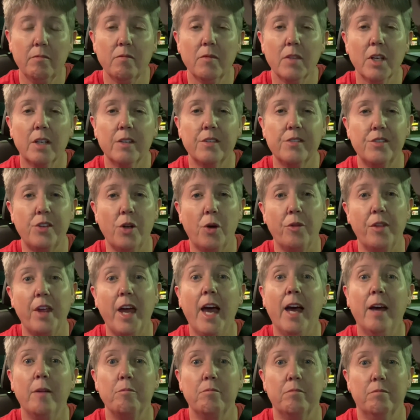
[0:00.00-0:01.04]
So
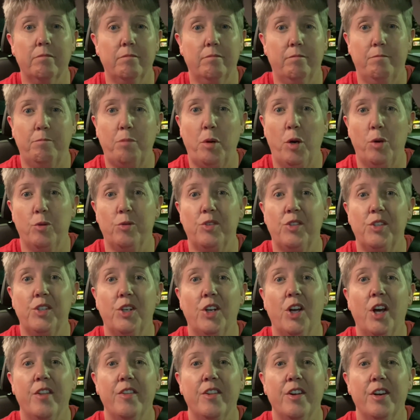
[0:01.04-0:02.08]
that posted
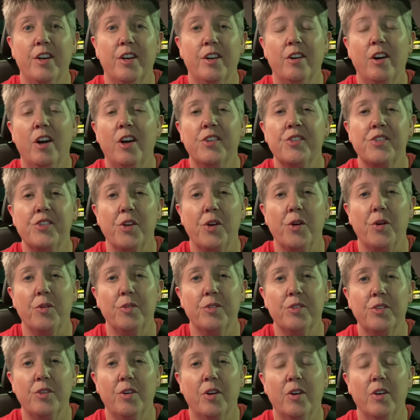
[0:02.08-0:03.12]
on there also,
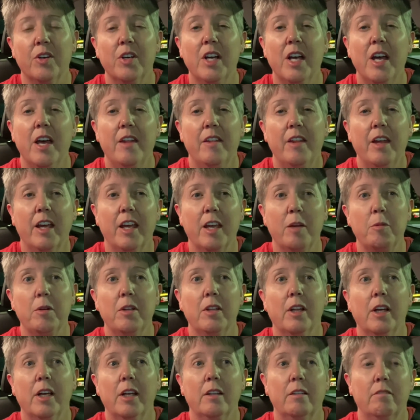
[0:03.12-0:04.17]
so that gave me
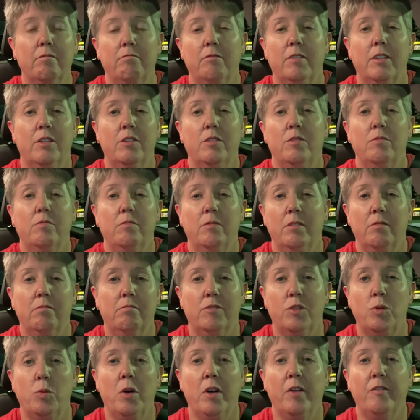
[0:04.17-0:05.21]
like the
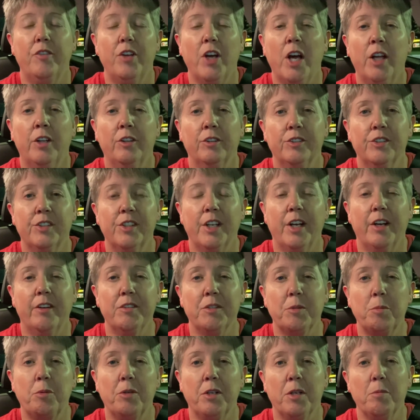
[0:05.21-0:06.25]
$12 that I
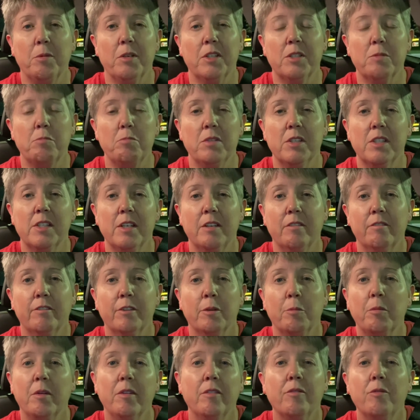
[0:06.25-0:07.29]
was pretty much missing
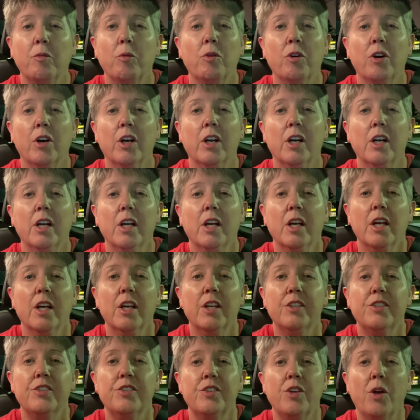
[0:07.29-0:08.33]
from before.
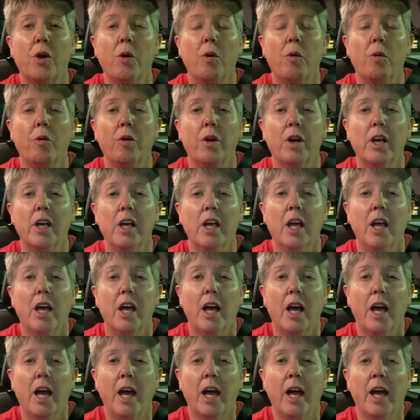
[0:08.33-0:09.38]
So
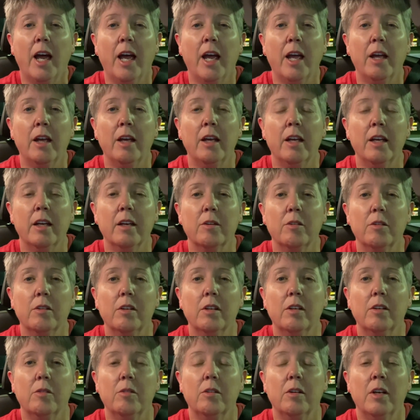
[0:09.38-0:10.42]
I
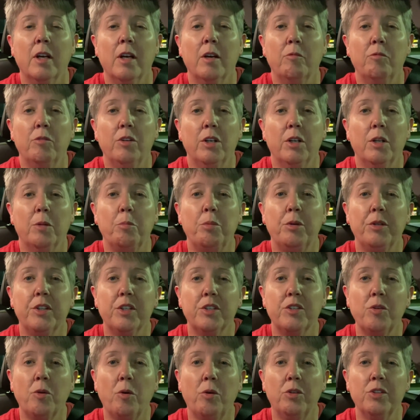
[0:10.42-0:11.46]
will put the
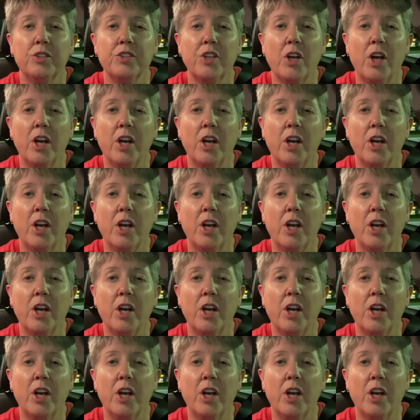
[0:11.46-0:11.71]
totals on